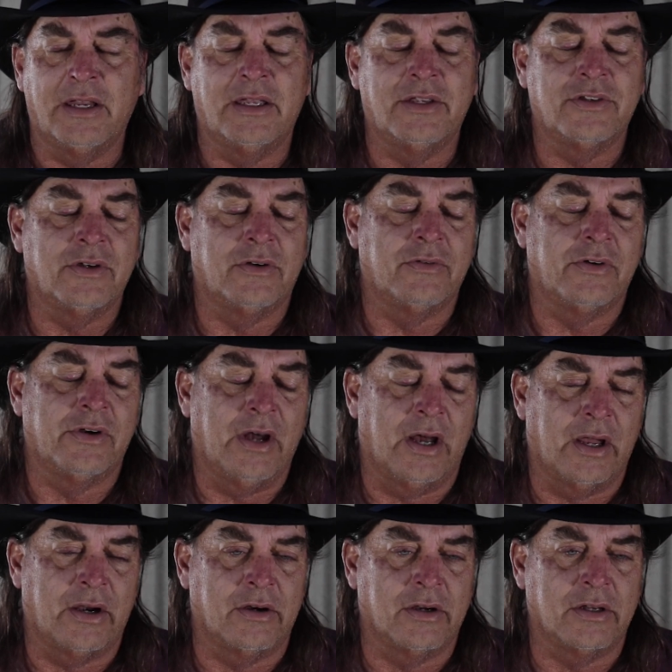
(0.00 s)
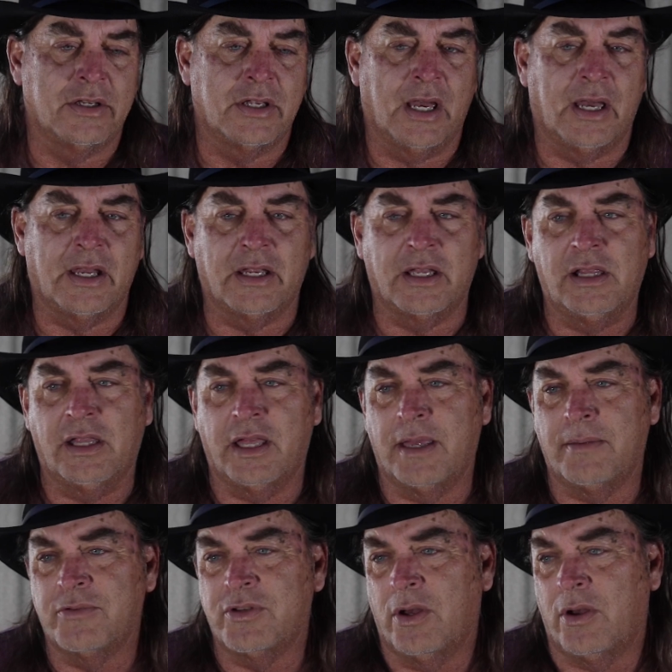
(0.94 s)
His own daughter kind of
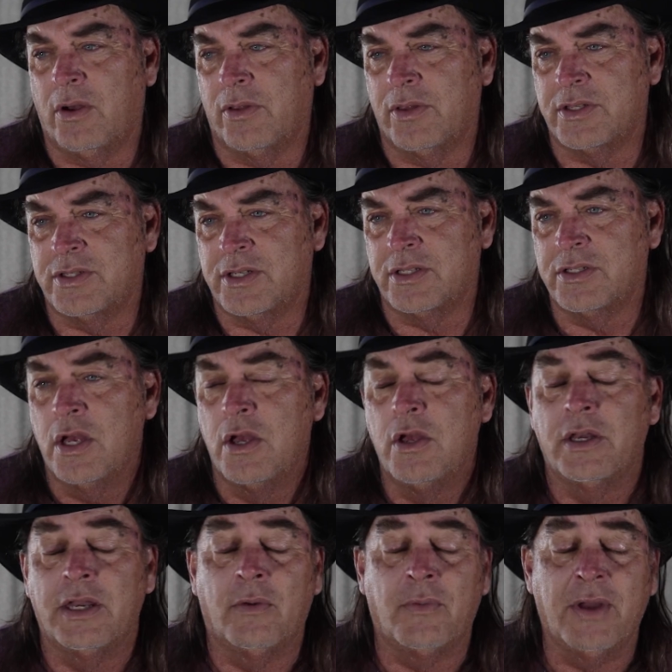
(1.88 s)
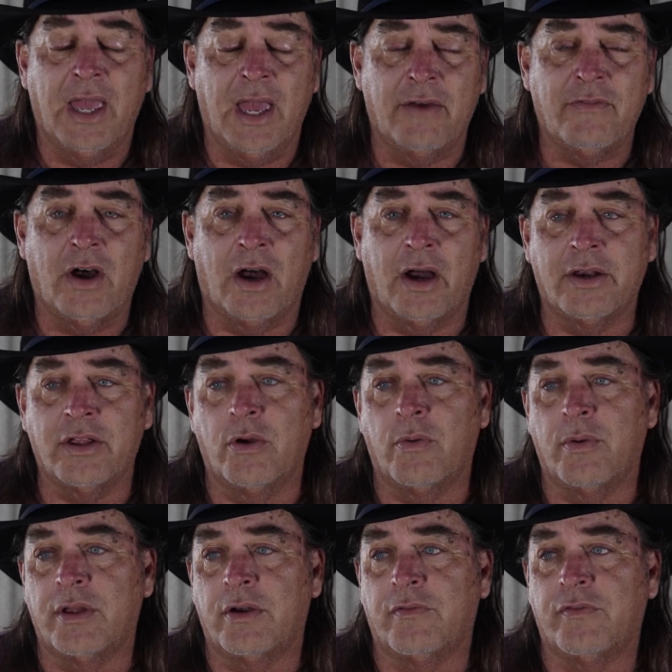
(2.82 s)
claims all this is. Now, we have
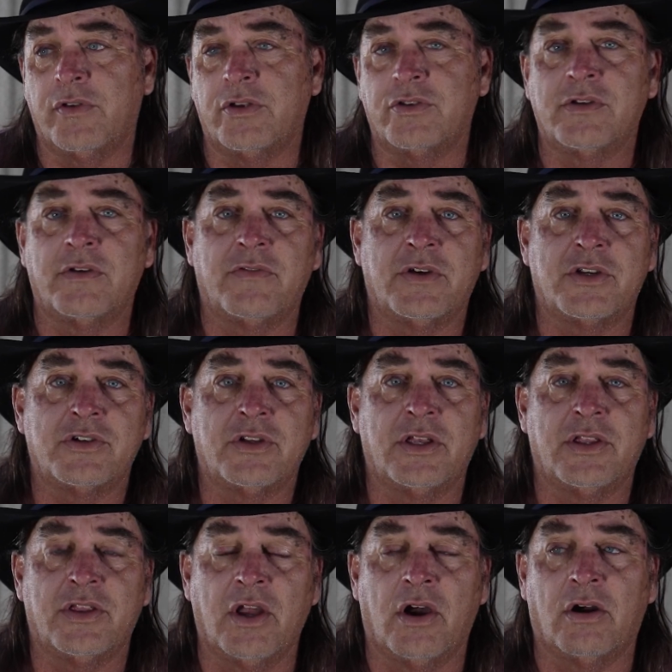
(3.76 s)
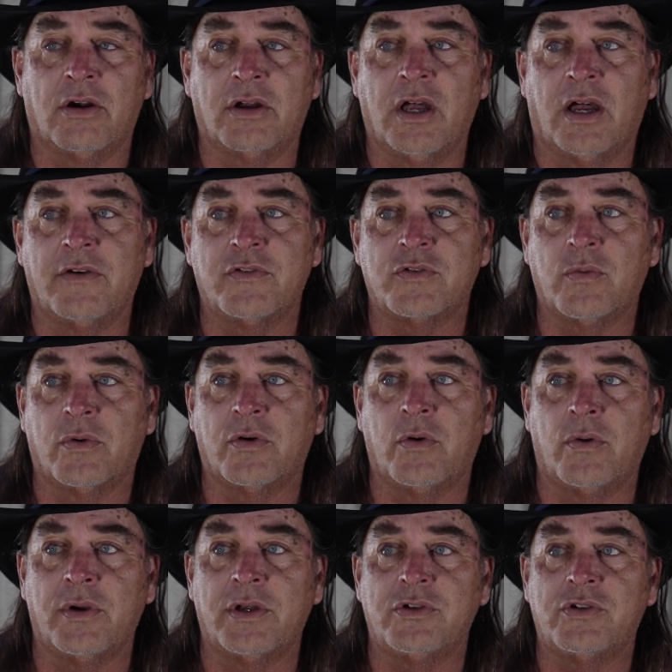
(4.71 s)
audio interviews, and eventually in the archives, we're
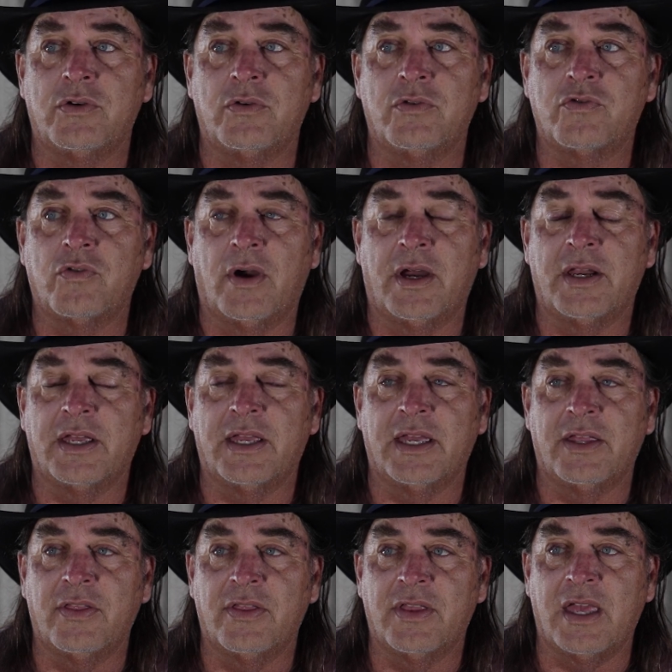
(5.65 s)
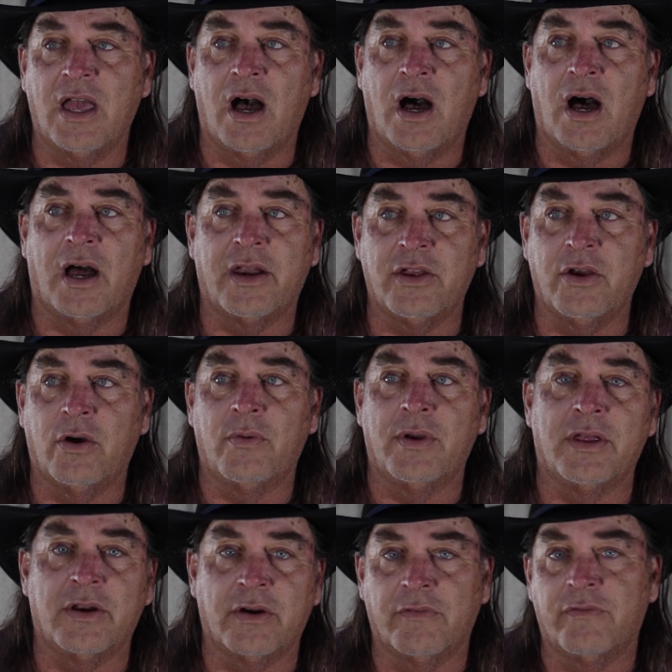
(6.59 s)
going to try to get the
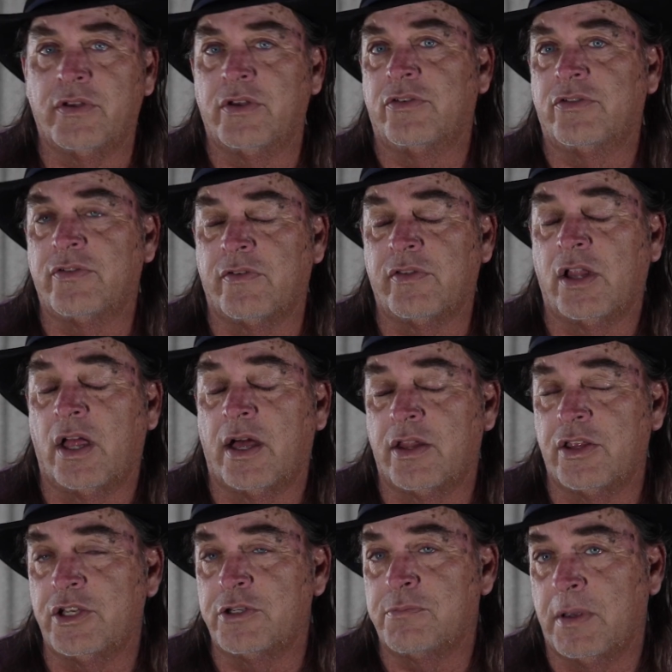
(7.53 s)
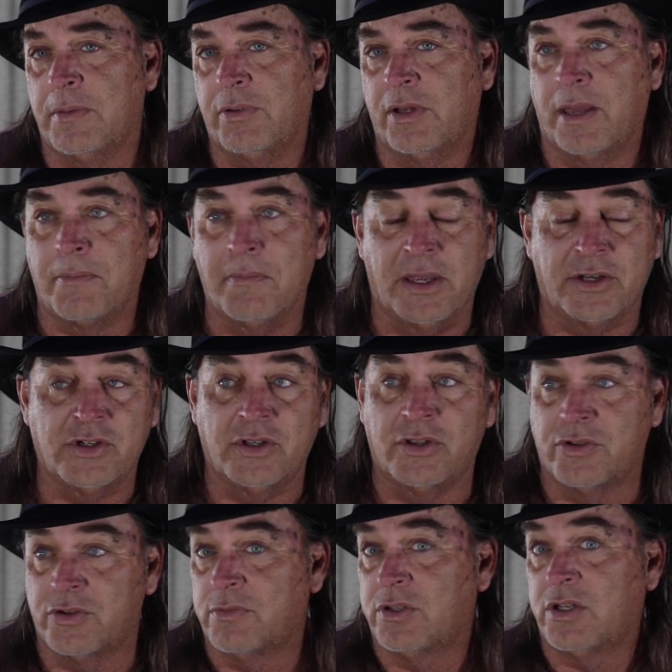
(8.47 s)
audio interviews of a lot of these people I
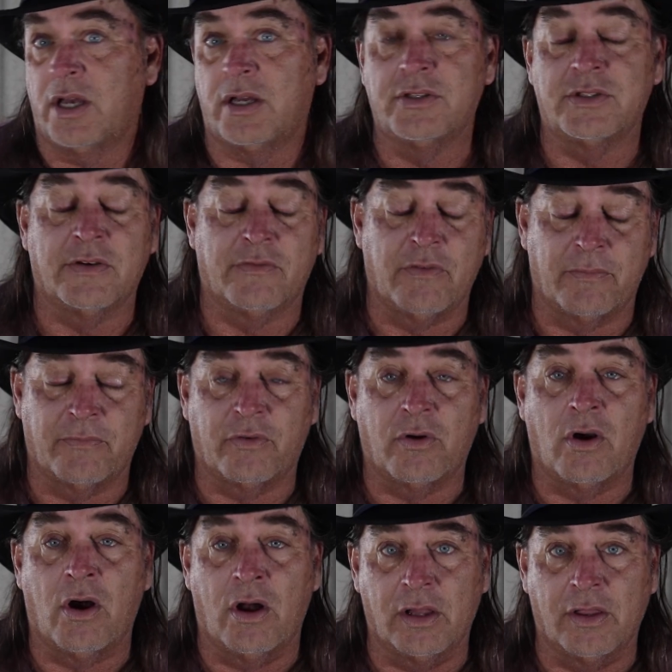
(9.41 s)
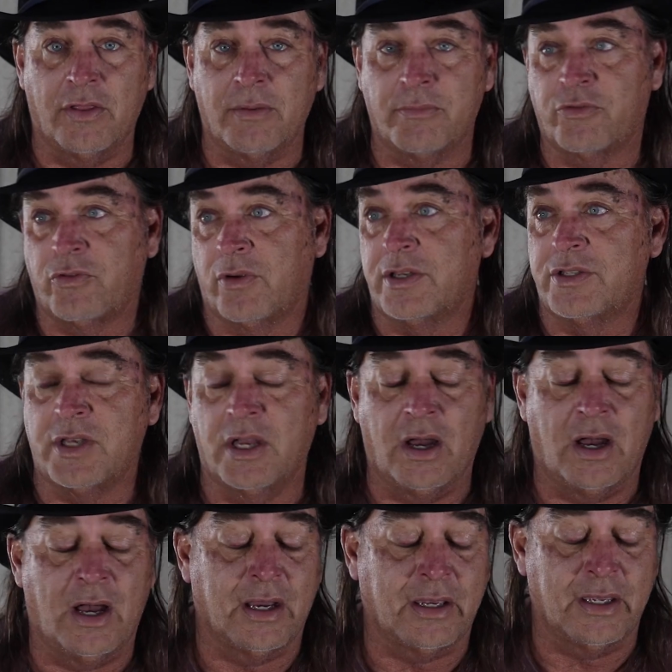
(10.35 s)
mentioned. There's tons of them for all of them. Tracy
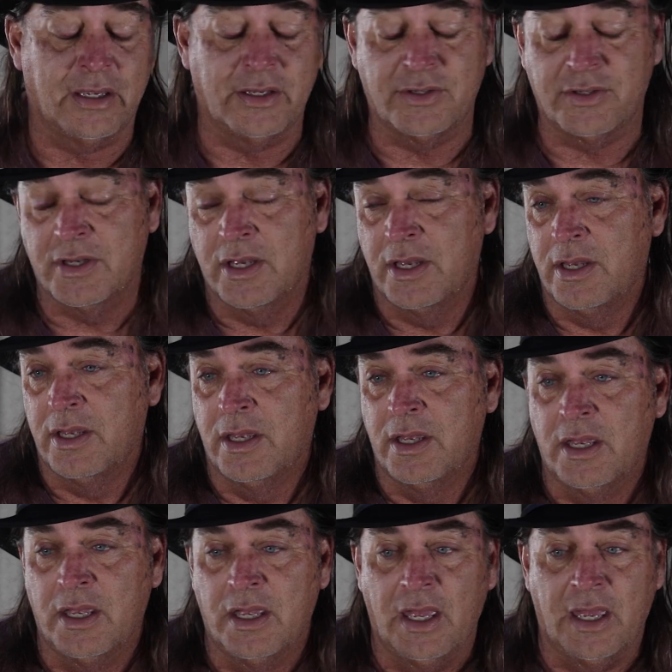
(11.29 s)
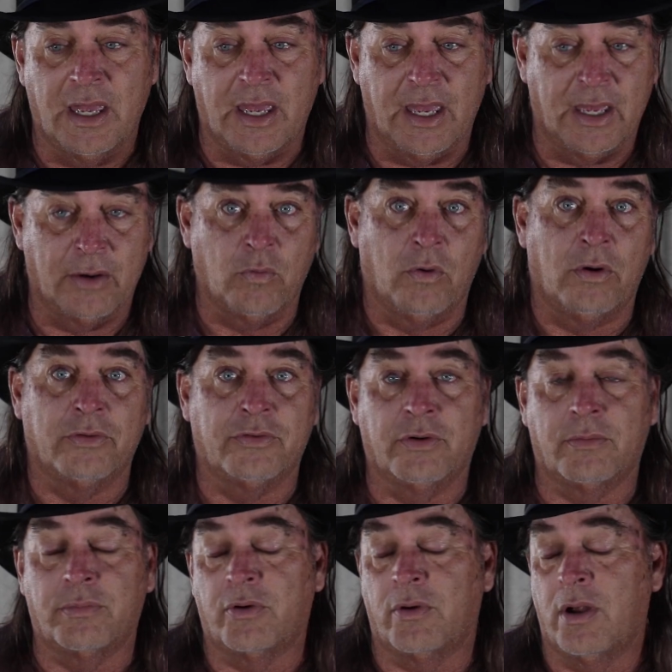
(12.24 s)
Hawkins and
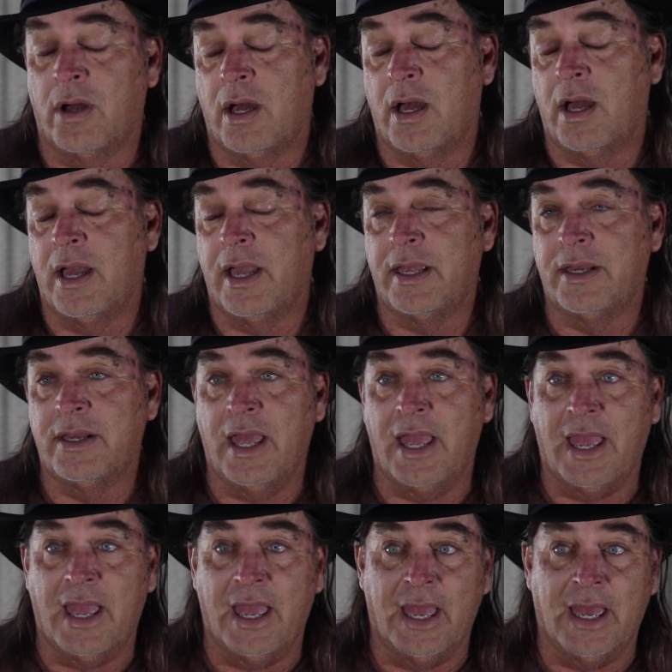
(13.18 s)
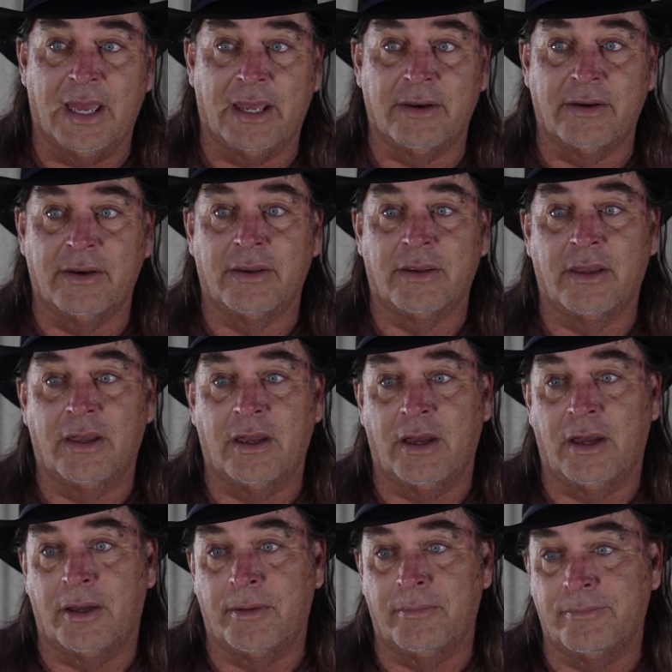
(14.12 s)
Walter Perrine and
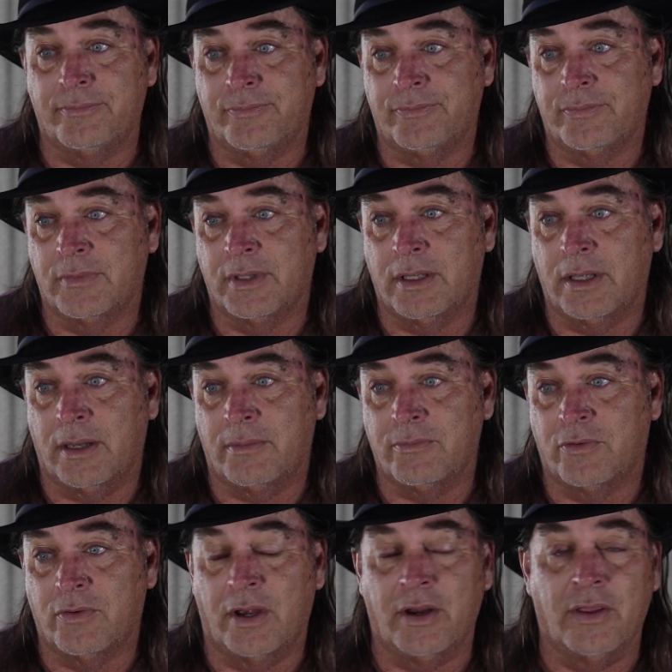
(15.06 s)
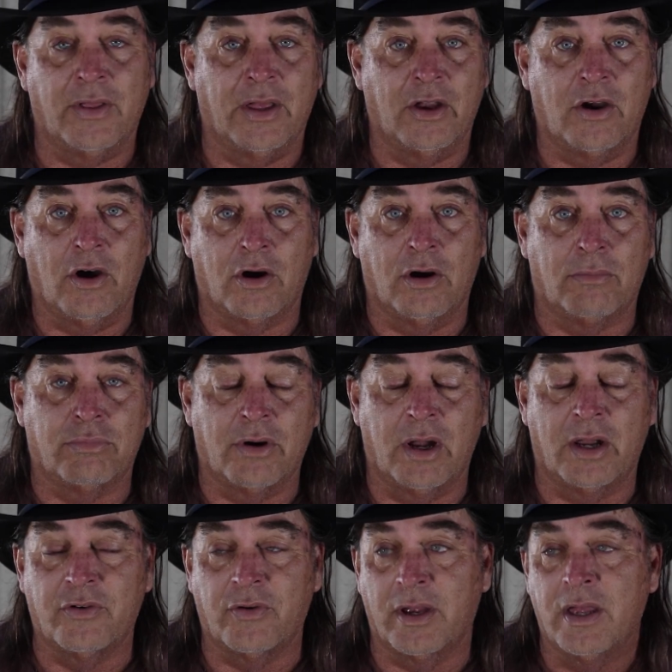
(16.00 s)
I'm trying to think, Carl
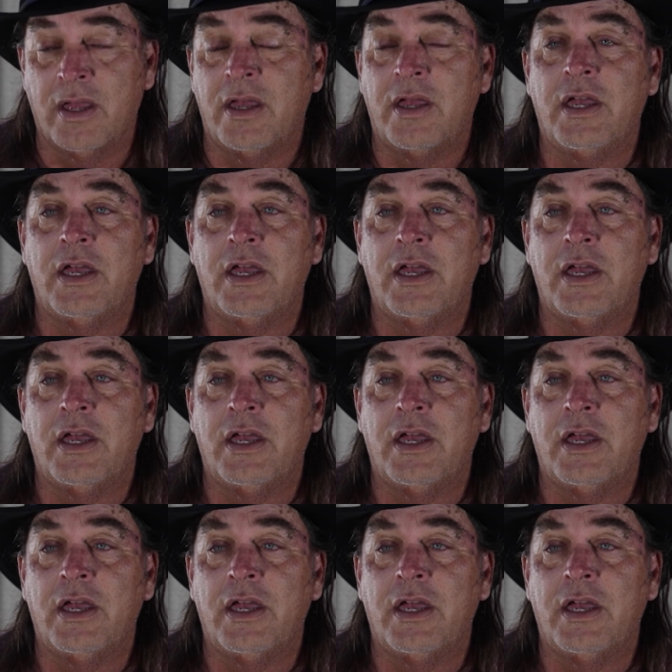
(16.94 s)
Broderick.